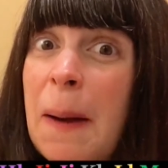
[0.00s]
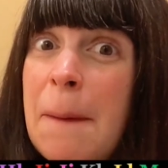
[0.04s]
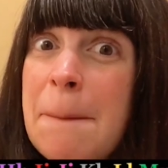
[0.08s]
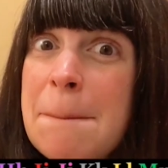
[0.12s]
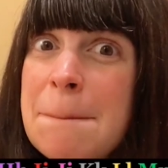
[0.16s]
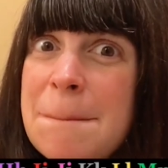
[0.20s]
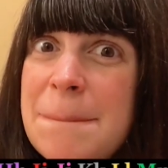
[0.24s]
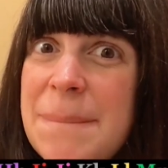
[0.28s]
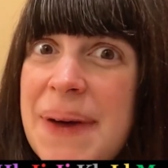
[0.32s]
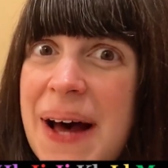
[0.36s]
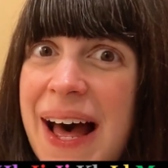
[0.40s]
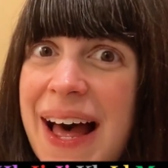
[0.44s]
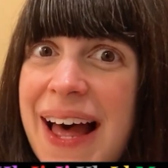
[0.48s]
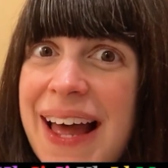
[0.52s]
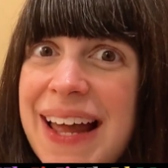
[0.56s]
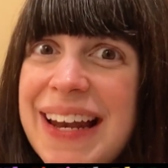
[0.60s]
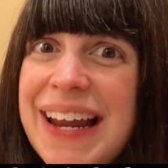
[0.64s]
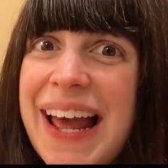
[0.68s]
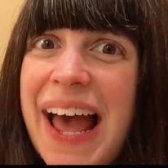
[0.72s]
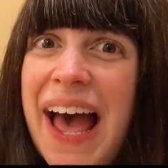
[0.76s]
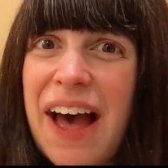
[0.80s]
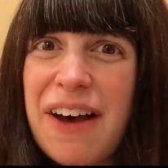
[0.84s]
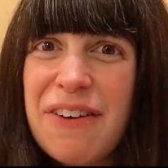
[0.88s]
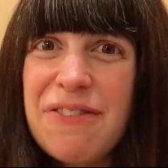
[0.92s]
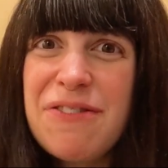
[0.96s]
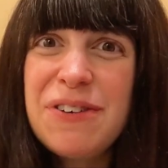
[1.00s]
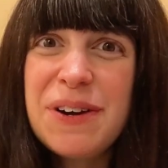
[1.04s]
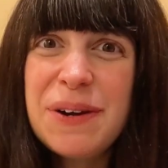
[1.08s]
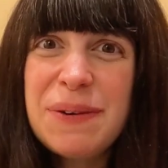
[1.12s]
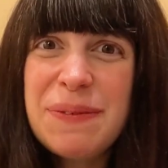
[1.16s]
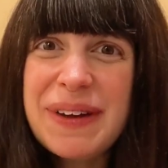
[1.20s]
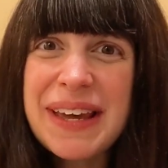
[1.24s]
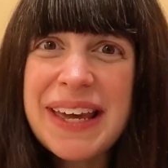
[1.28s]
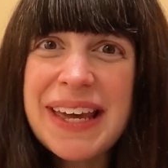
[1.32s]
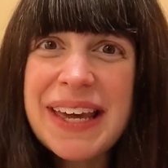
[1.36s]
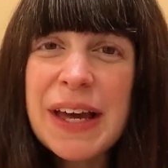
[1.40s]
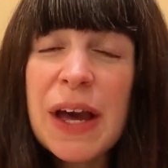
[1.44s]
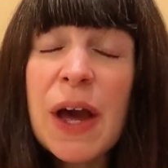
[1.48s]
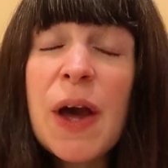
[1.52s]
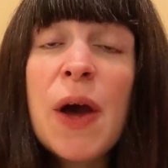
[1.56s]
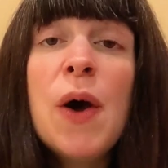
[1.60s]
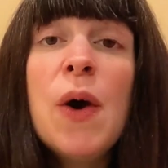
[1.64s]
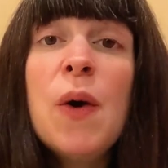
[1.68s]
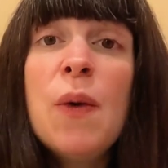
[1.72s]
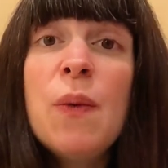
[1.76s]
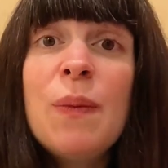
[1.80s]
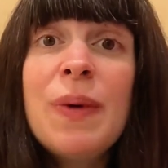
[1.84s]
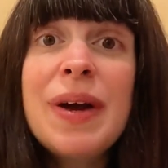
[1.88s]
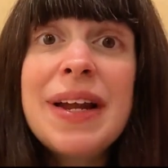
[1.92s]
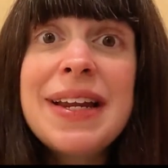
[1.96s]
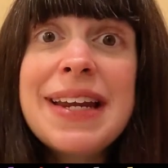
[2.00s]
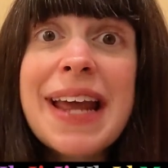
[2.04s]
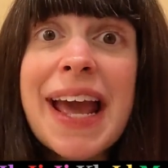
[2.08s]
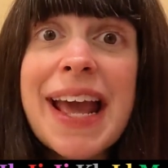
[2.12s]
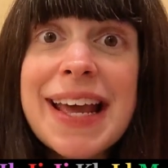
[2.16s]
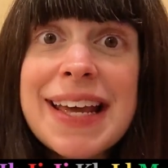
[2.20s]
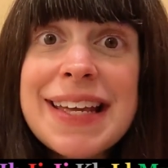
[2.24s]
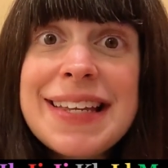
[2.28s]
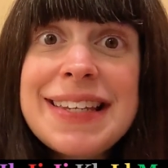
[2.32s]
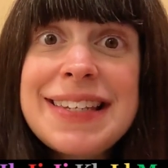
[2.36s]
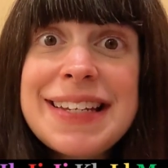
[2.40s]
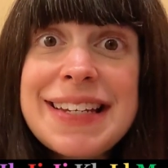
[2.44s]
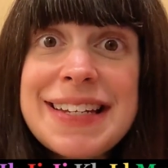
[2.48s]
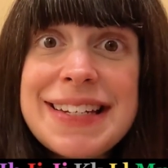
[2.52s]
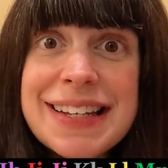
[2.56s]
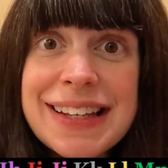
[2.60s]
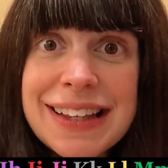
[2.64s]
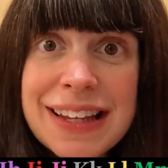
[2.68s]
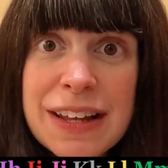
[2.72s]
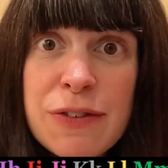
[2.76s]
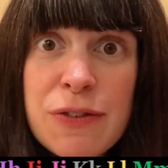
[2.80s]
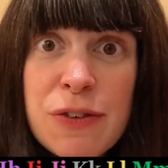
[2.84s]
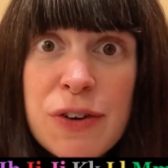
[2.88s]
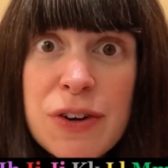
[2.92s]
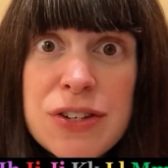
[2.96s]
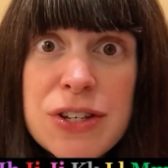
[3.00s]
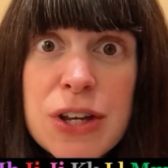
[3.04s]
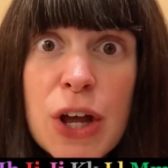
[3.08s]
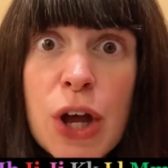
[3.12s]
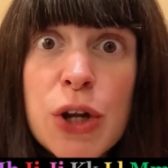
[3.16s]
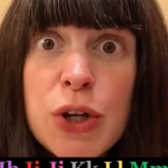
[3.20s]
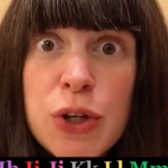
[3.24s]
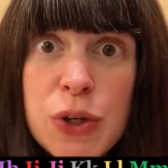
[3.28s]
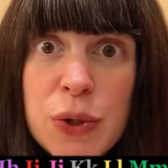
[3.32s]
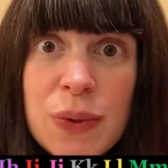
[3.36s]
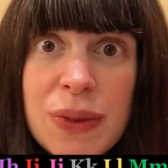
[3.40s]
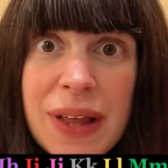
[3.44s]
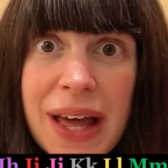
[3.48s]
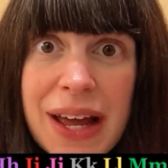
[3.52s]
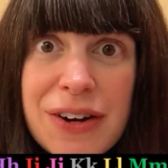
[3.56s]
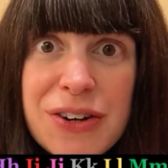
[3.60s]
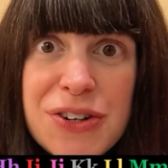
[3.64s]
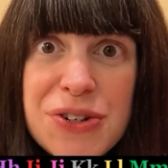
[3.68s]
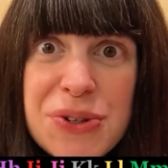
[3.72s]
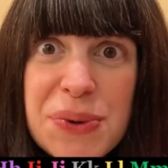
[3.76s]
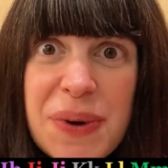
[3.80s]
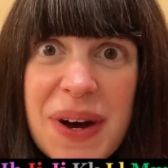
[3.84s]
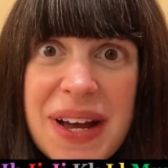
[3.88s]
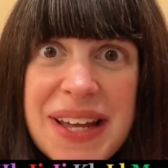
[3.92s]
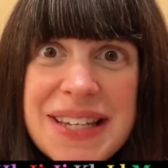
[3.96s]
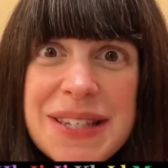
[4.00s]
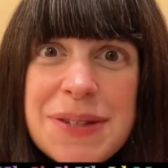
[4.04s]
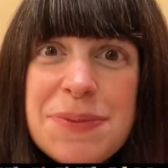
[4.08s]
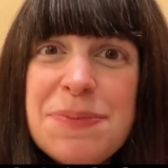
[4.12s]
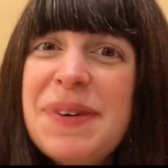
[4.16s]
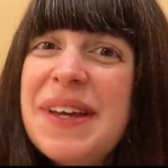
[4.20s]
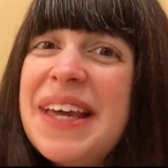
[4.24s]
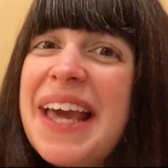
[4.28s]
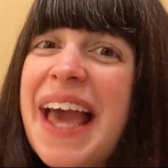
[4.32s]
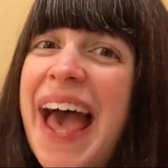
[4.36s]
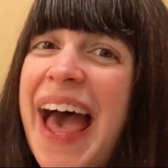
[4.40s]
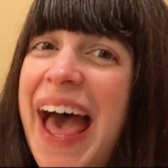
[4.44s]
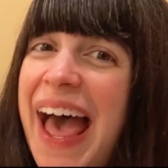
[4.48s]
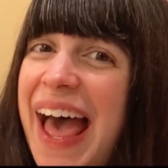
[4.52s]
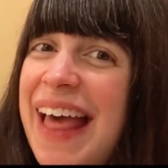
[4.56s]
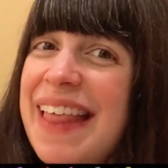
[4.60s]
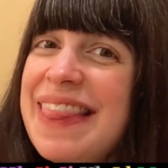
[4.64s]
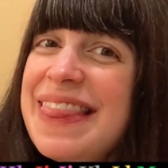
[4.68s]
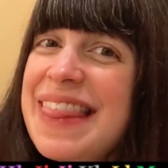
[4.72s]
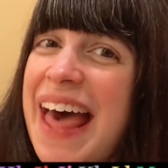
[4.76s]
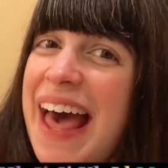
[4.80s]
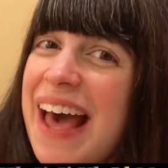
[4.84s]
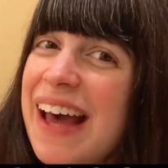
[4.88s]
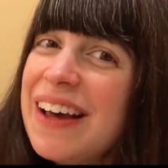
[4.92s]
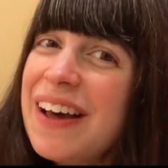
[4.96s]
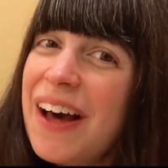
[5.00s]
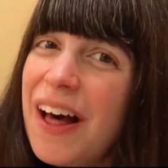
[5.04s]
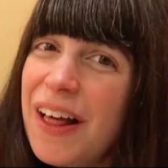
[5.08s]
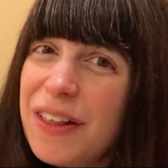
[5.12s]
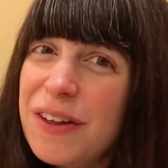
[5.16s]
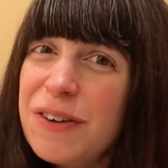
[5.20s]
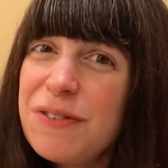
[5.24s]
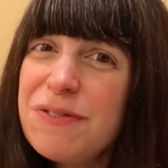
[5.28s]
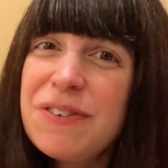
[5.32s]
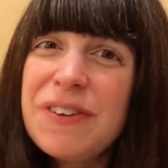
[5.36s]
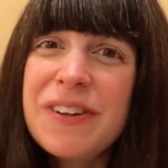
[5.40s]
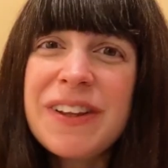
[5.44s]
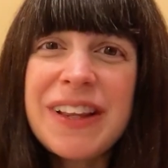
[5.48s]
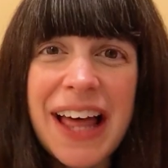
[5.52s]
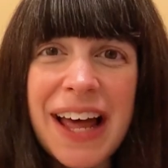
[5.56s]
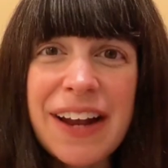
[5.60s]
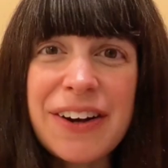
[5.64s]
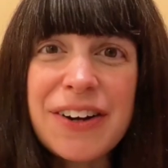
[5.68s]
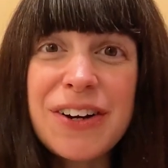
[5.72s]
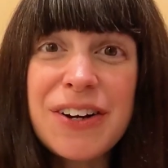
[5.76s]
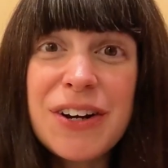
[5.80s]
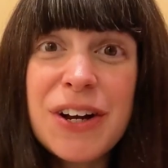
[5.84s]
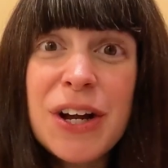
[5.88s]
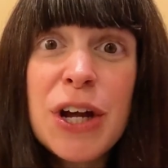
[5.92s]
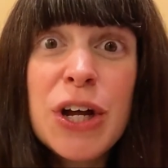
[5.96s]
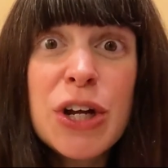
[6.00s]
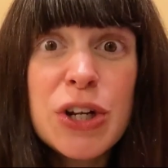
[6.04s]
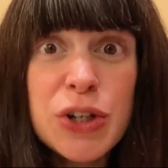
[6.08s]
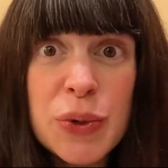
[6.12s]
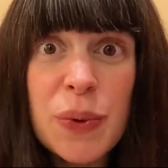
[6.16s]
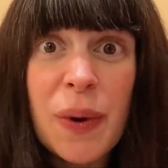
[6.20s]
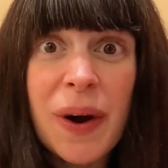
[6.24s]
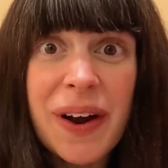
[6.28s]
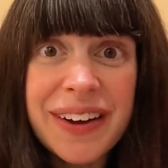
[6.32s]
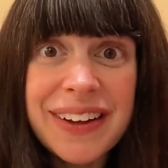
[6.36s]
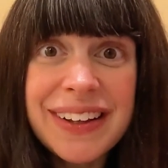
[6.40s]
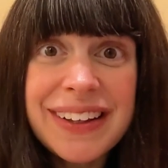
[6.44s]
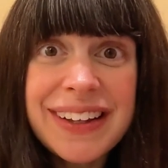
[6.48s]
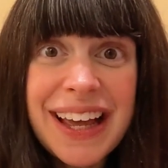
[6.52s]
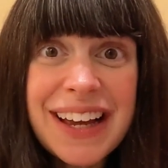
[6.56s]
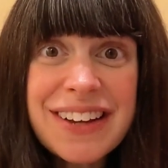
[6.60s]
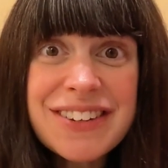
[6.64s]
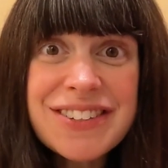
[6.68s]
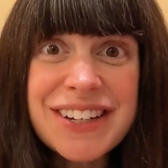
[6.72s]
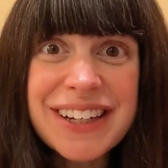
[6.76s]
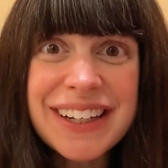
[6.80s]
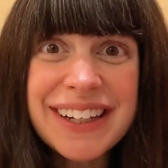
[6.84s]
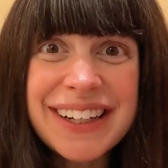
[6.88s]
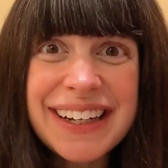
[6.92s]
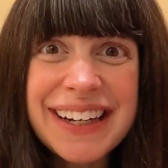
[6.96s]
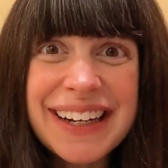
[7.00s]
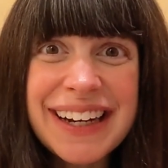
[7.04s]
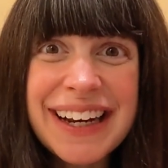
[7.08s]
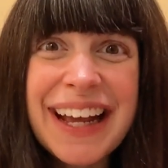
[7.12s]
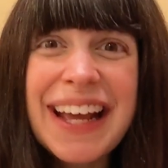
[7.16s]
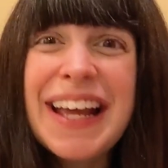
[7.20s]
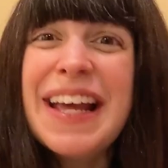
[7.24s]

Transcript: But every week, when AZ delivers a new letter to us, we add that colorful letter to our collection.